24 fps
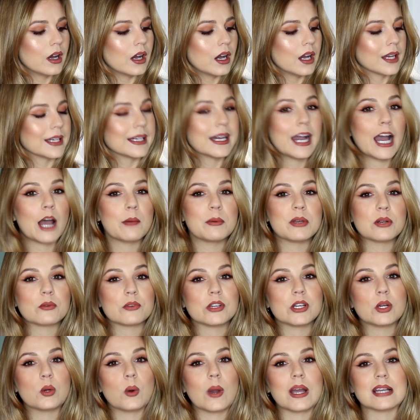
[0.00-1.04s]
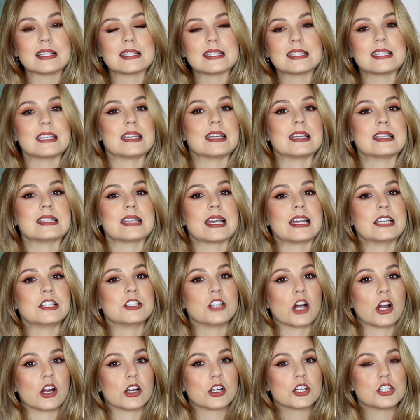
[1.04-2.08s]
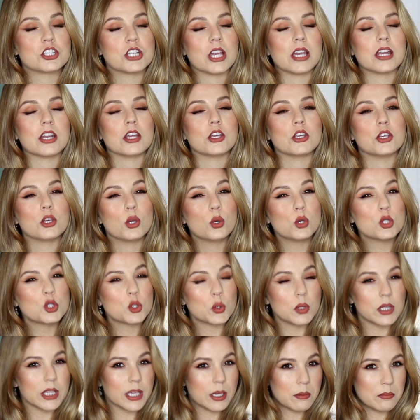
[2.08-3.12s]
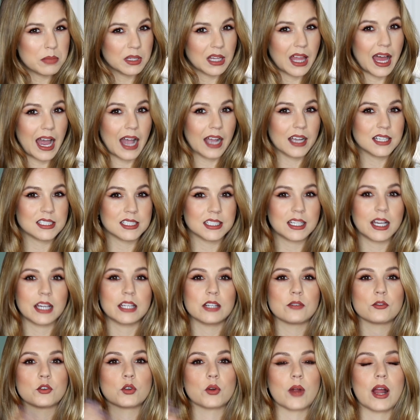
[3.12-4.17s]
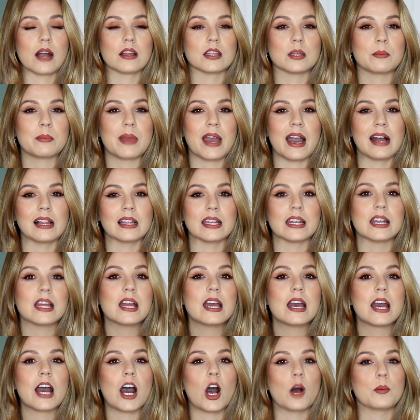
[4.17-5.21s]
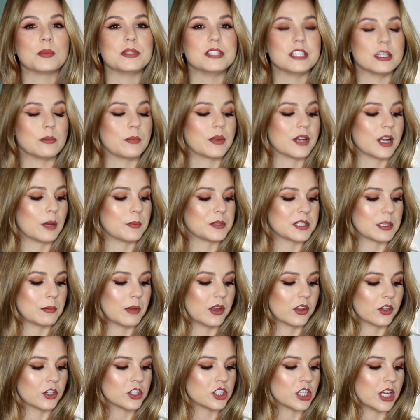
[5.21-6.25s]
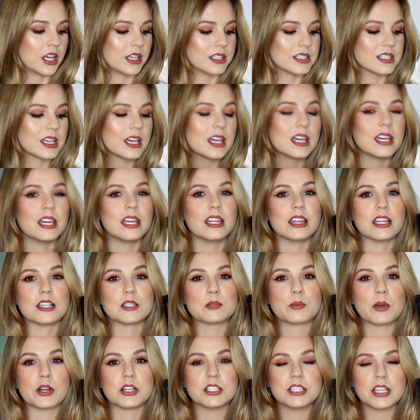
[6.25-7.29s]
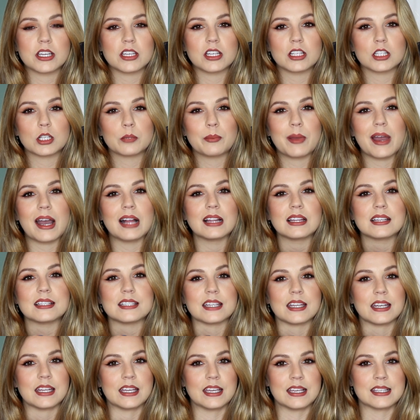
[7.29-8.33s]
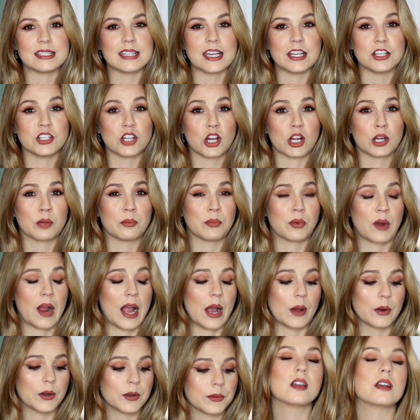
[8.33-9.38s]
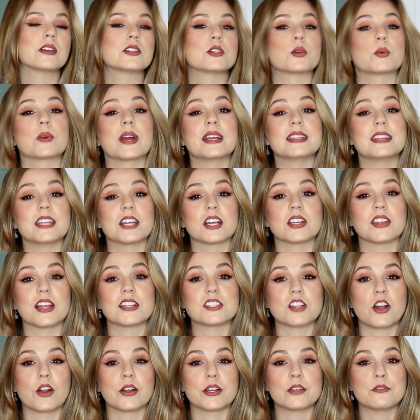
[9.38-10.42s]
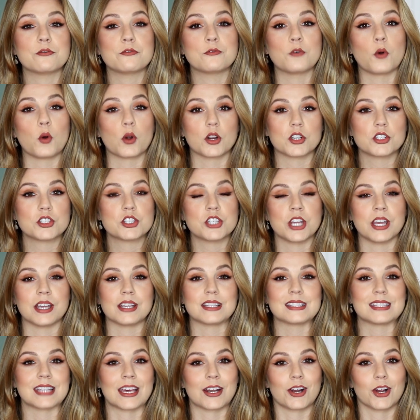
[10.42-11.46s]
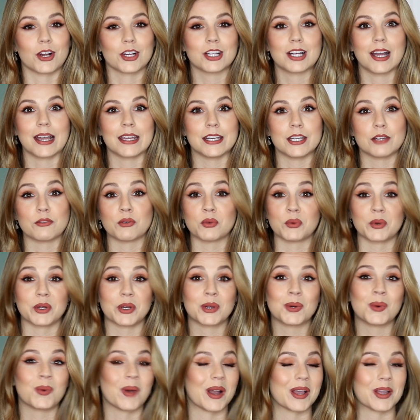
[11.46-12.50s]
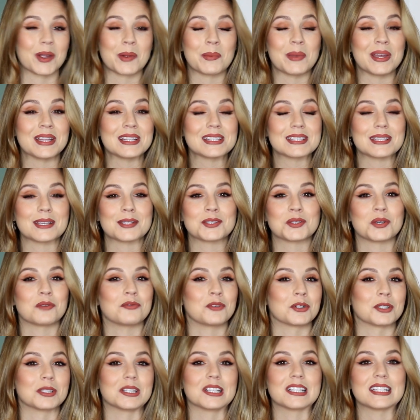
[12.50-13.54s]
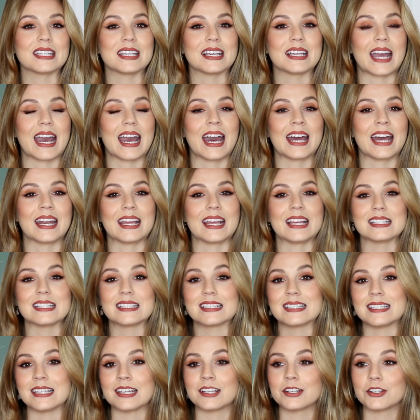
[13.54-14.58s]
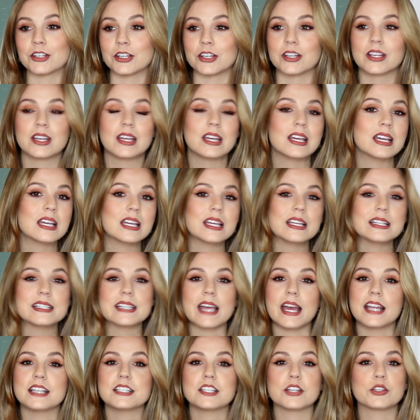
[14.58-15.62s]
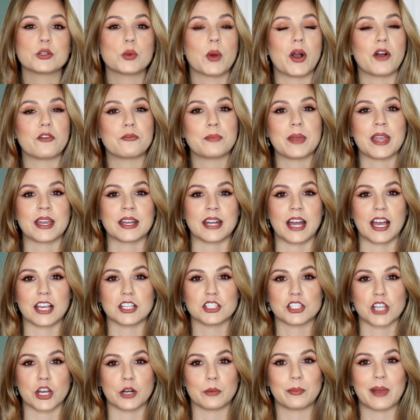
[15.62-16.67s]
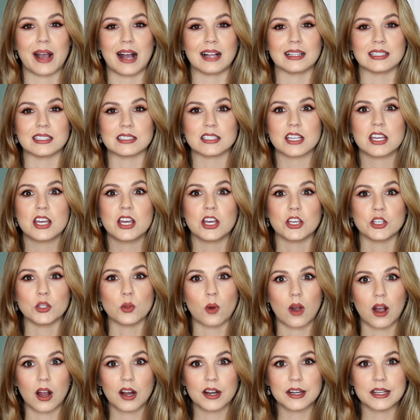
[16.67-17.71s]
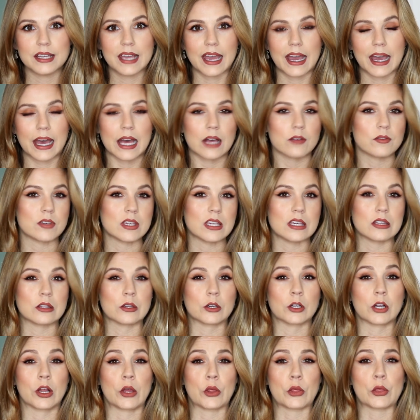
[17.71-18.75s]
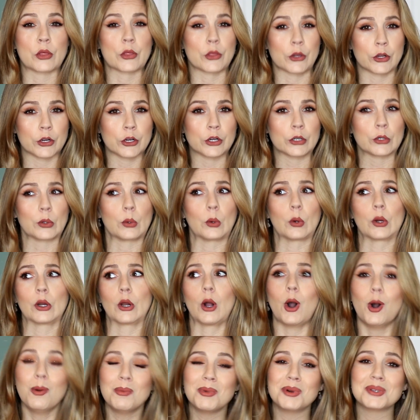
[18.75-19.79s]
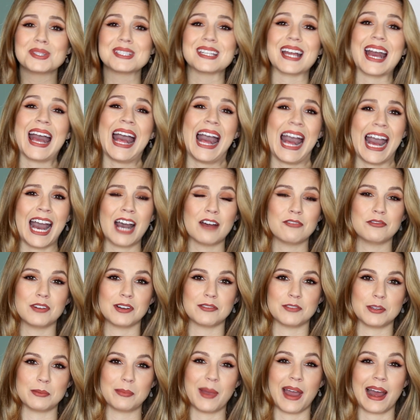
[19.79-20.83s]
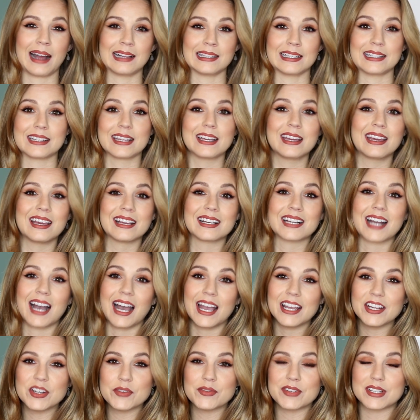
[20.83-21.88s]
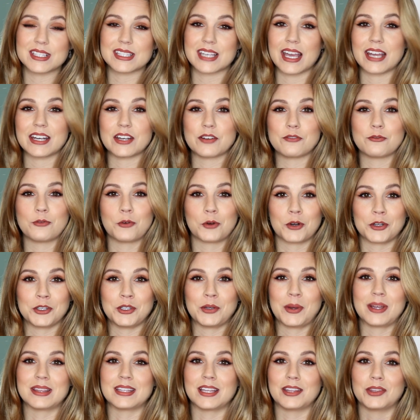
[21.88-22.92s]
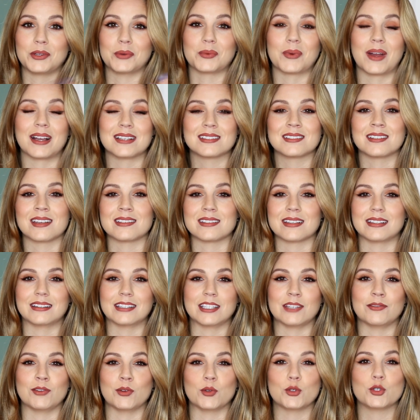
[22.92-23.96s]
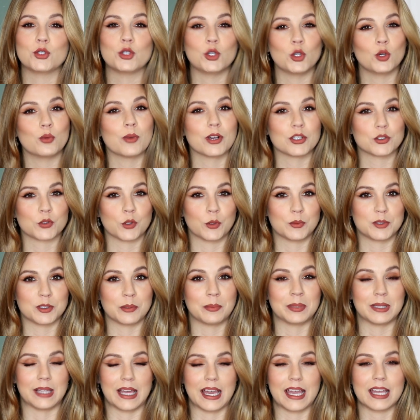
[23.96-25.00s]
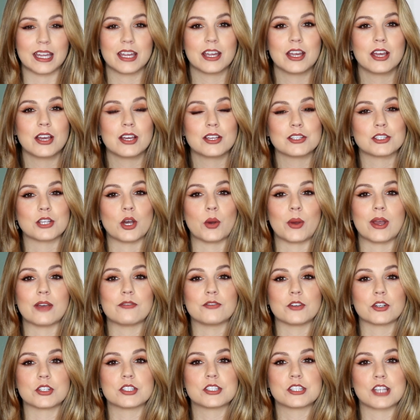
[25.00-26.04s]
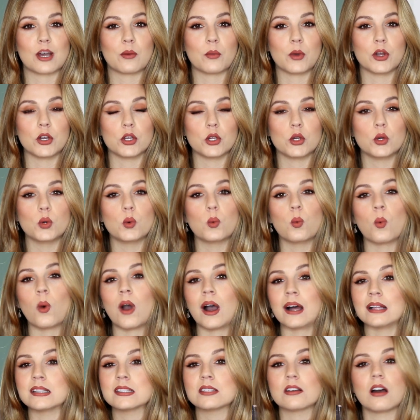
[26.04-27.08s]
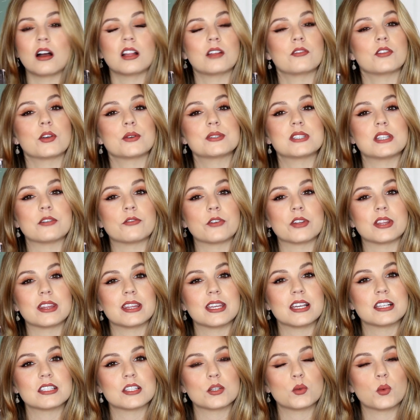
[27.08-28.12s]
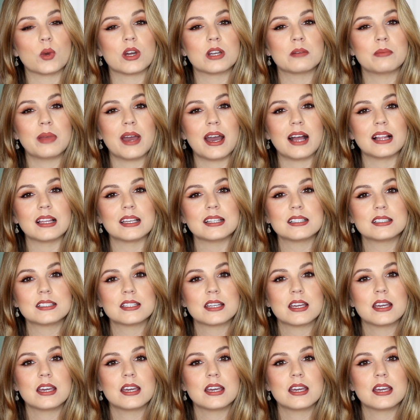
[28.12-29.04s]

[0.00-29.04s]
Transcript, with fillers: a common request is a dark shade, usually a black, to kind of ground the palette, help deepen up some other shades. In this particular palette, it is a dark brown. So right there, that's already four shades that are kind of requirements. So if you're looking at a standard 10 to 12 pan eyeshadow palette, you already have either a third or almost a half of the palette kind of decided for you, and then the rest doesn't leave you too much room to play. So if you're someone who wants all of those different things in one palette,